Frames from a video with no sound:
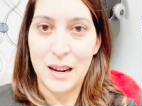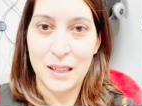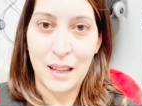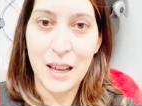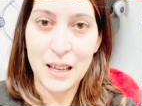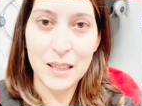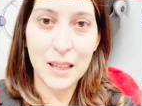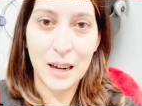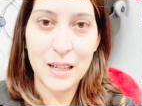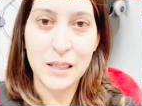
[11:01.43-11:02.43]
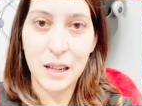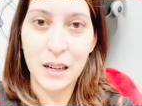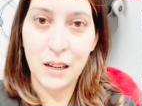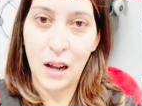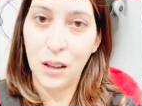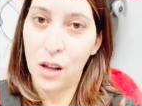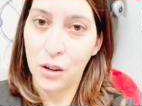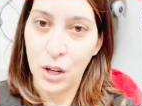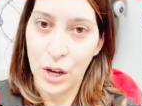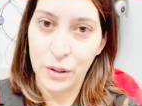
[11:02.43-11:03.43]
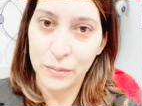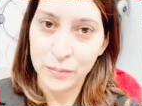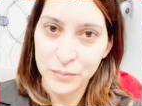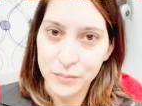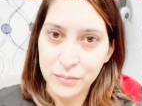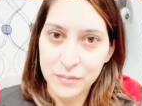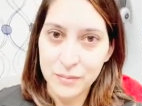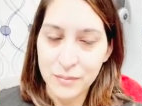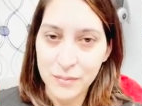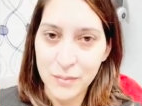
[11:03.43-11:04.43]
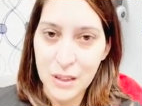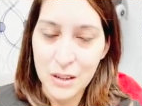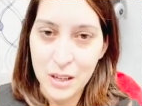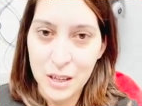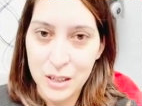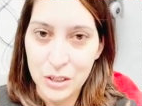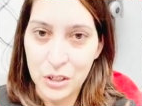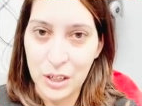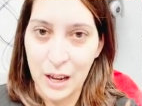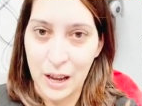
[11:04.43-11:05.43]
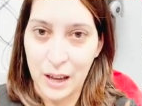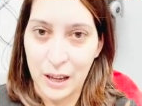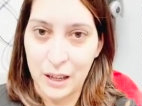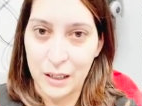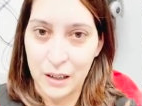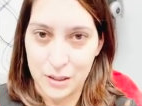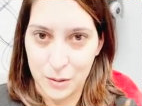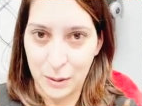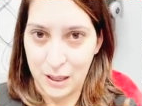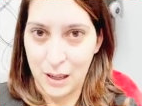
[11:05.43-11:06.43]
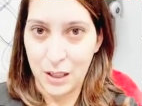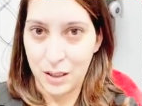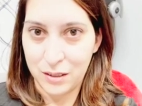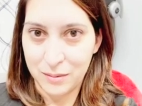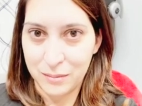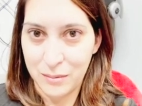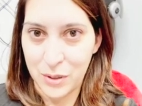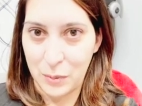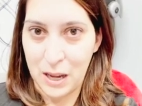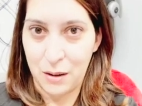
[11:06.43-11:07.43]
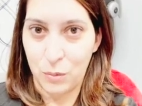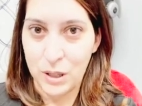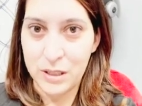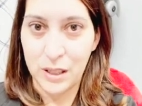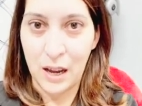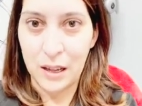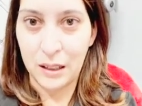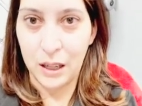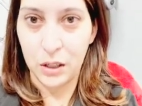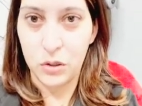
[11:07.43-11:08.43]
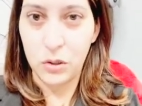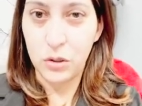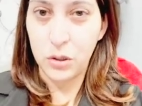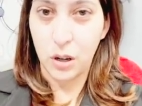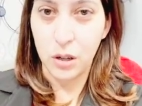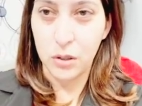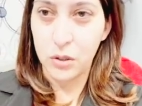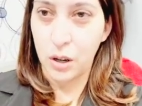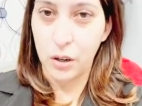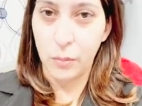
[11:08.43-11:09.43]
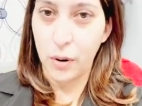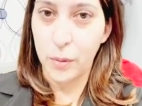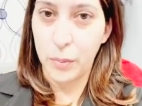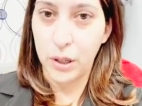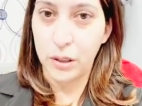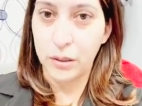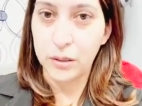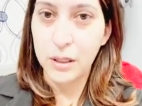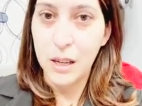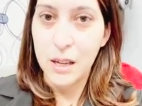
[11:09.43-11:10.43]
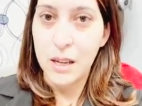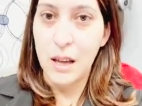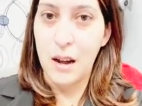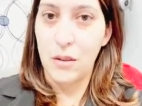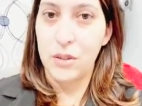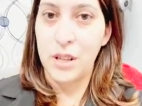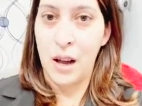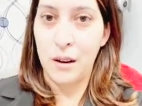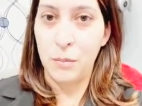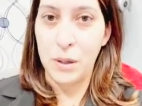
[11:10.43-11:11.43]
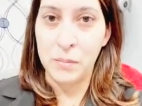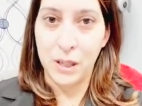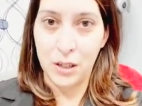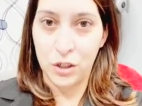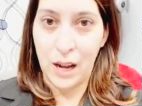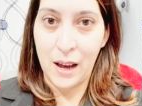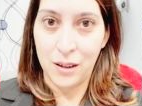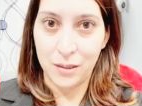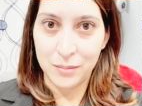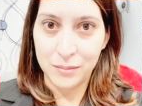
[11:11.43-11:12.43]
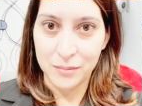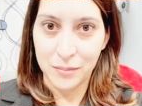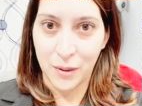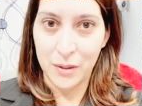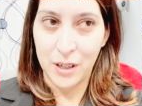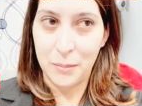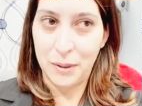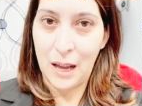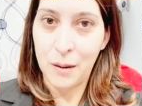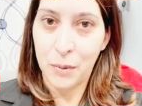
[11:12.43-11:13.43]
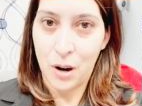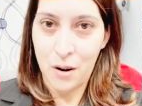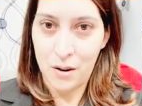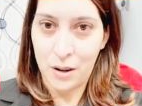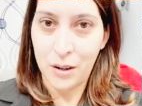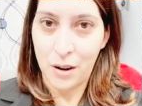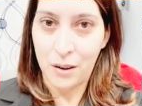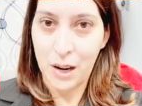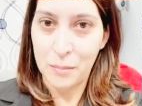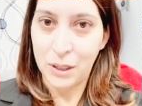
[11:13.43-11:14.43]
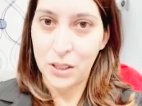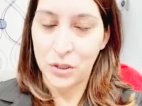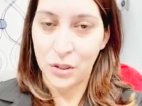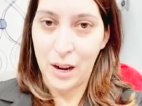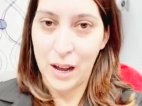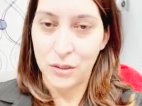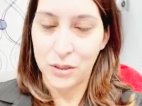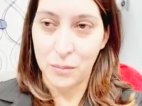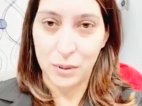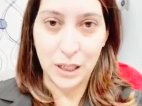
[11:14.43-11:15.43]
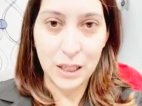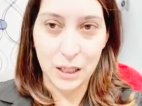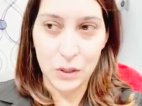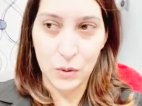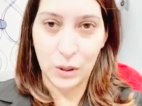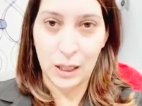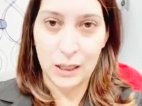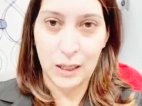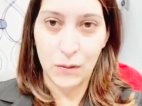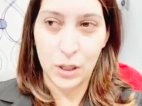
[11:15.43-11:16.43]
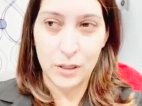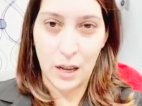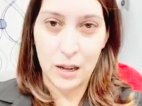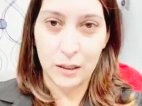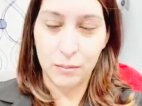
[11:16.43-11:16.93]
a client that I did not long ago. She had a split color. So we had one side like dark, dark purple, and the other side we bleached out, did a platinum card on her, and I bleached her out completely to like a level 10,